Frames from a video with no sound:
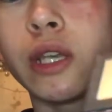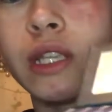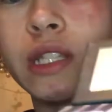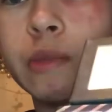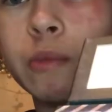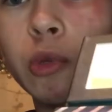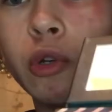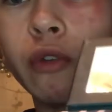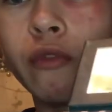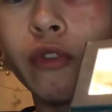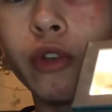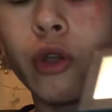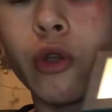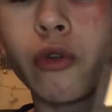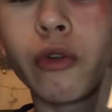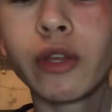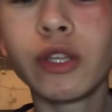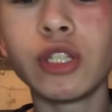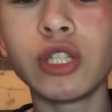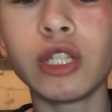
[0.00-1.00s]
It's more of an
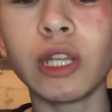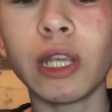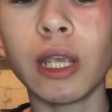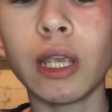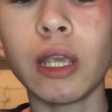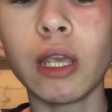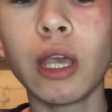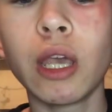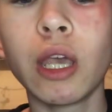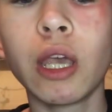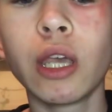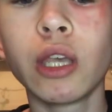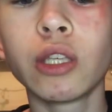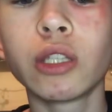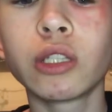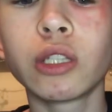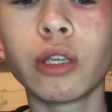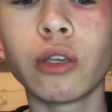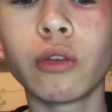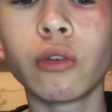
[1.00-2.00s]
orangey,
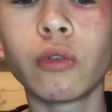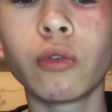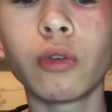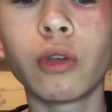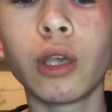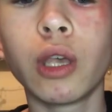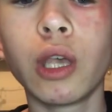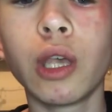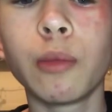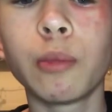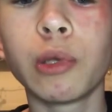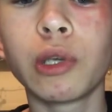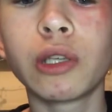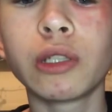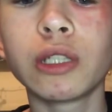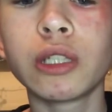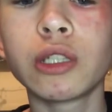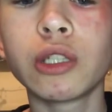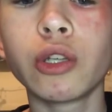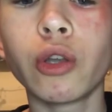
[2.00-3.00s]
so
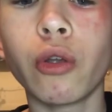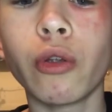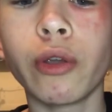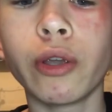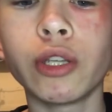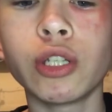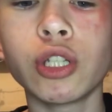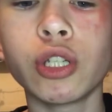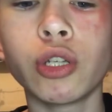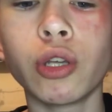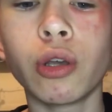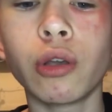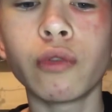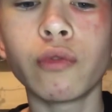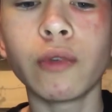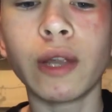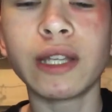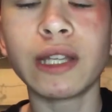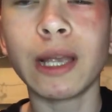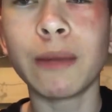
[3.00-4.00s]
because it's an orange and not a
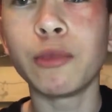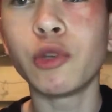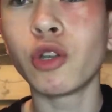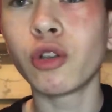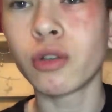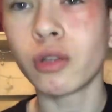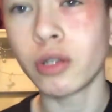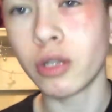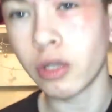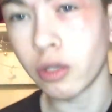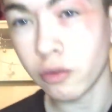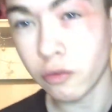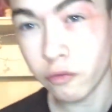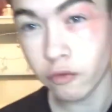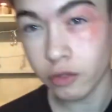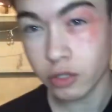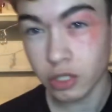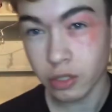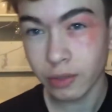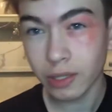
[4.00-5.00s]
red, I'm not gonna
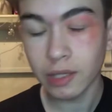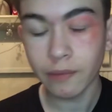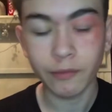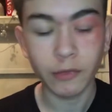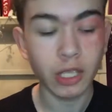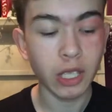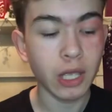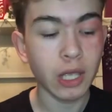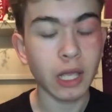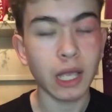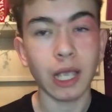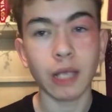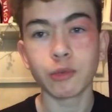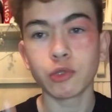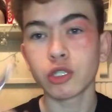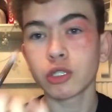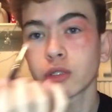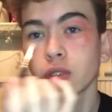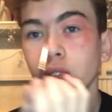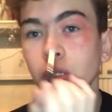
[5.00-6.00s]
overdo it. I'm
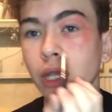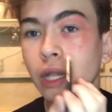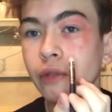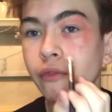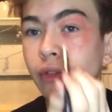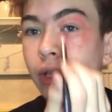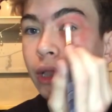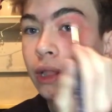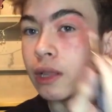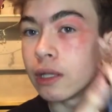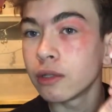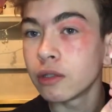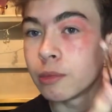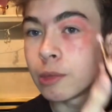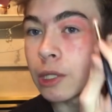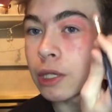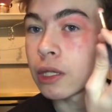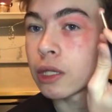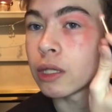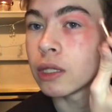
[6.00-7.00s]
just gonna have a little
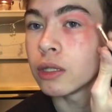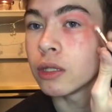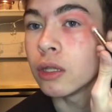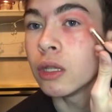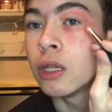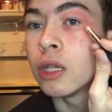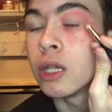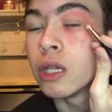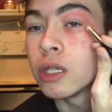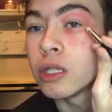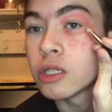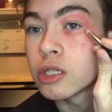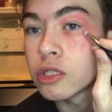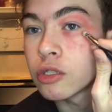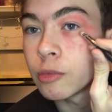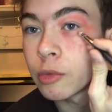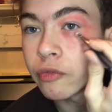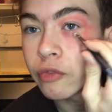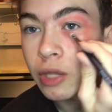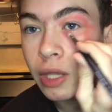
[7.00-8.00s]
bit in
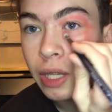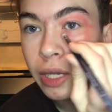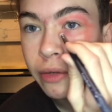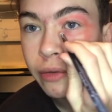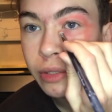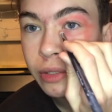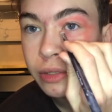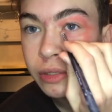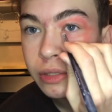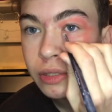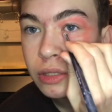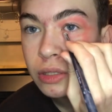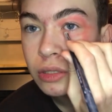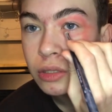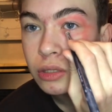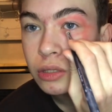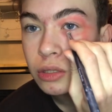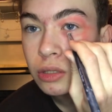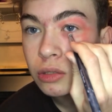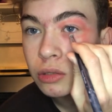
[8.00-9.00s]
some of the areas.
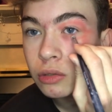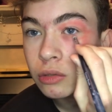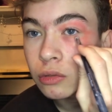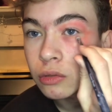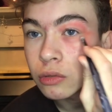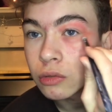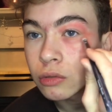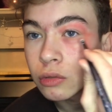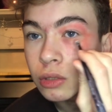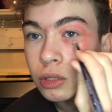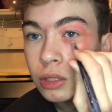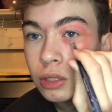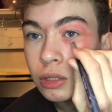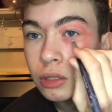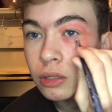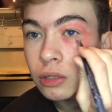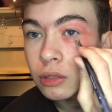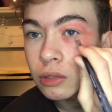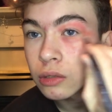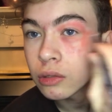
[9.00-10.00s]
So
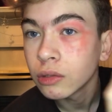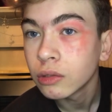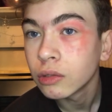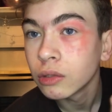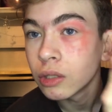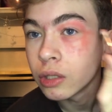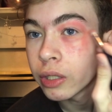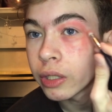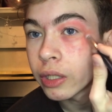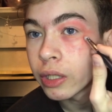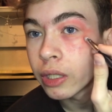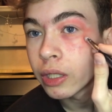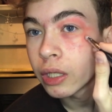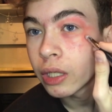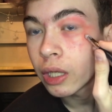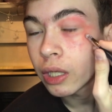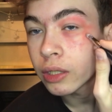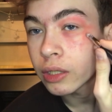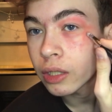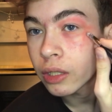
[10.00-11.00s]
here,
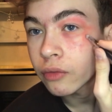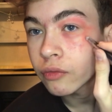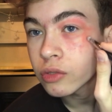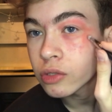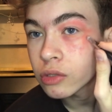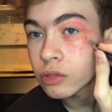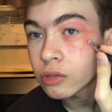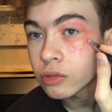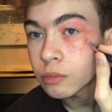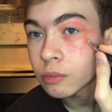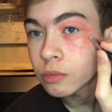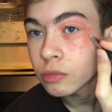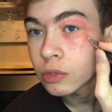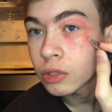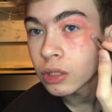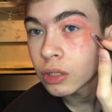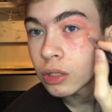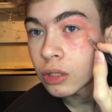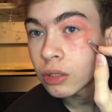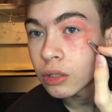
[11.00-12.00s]
I'd have some
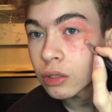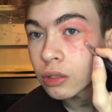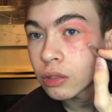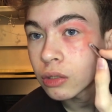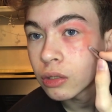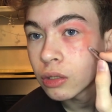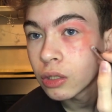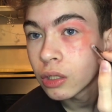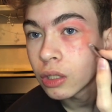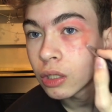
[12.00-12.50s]
here.